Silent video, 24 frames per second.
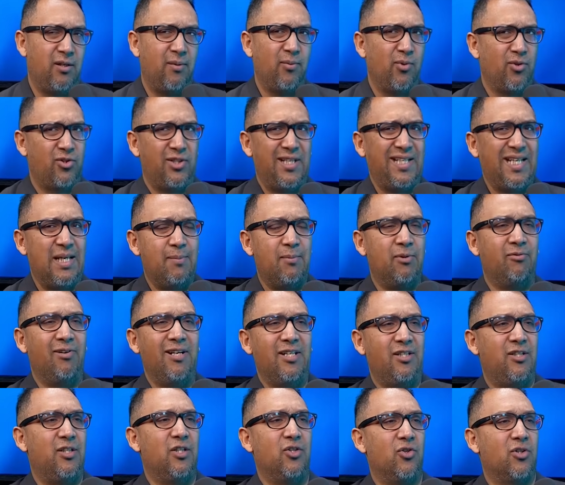I'm not saying
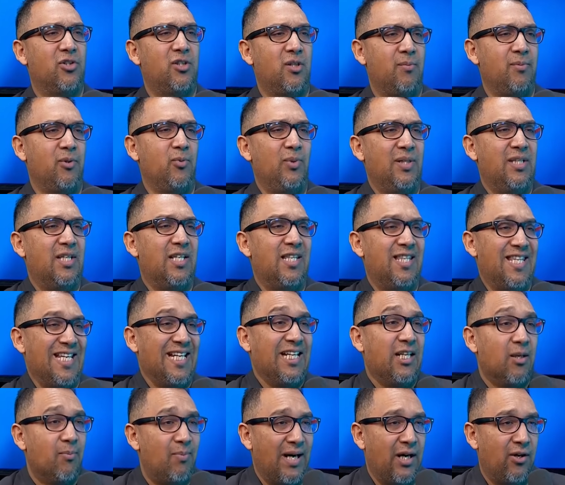immigration is not something we need to
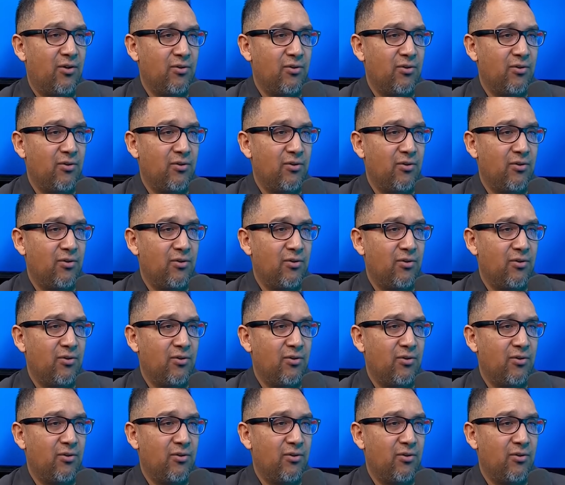think about.